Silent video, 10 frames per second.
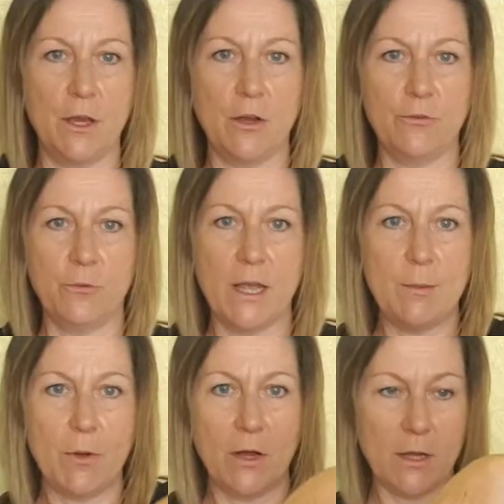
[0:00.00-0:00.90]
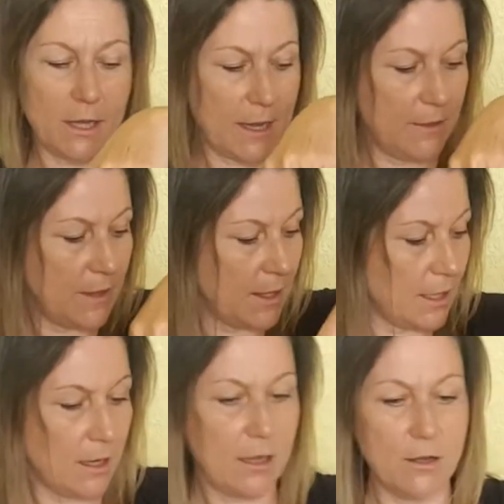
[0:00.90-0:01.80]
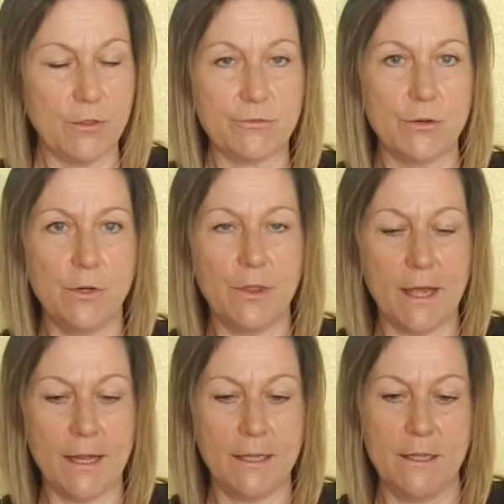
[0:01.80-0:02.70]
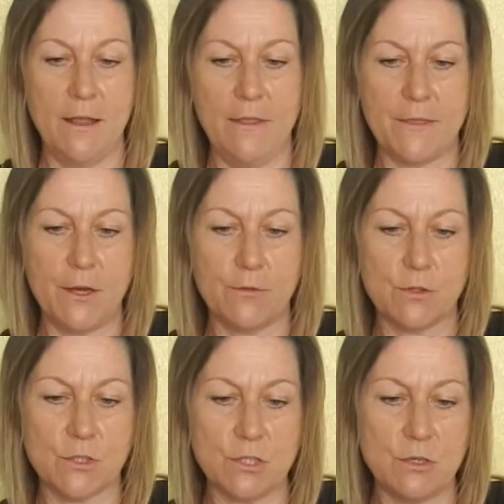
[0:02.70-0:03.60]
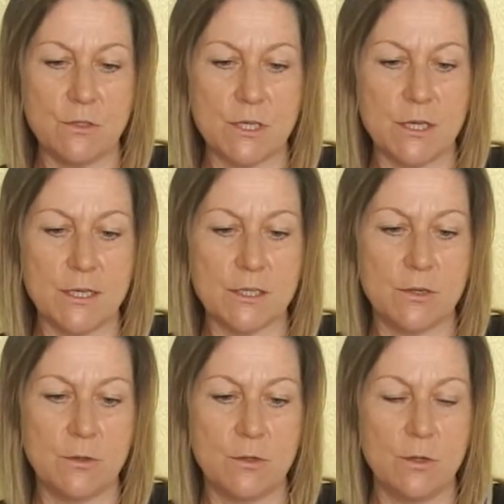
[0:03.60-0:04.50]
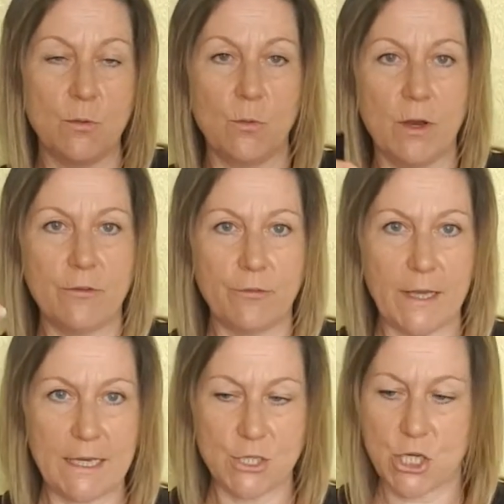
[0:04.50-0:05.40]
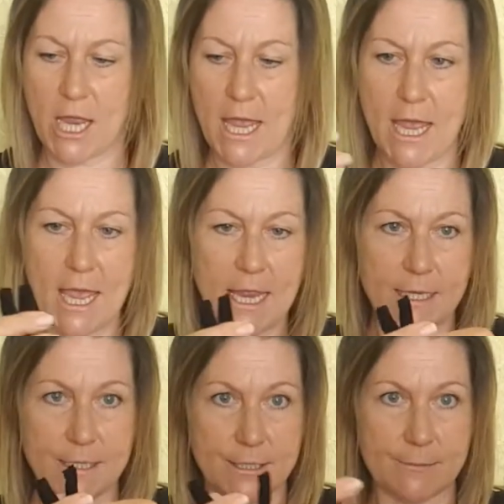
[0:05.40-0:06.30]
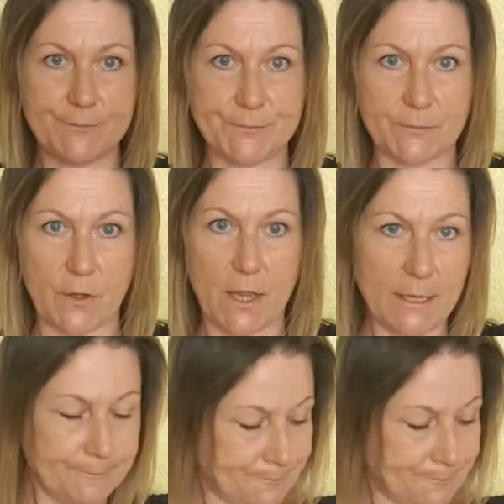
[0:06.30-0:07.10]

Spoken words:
the halfway mark, and then cut through there. Then I've got 2 ties, 1 for each end. Okay,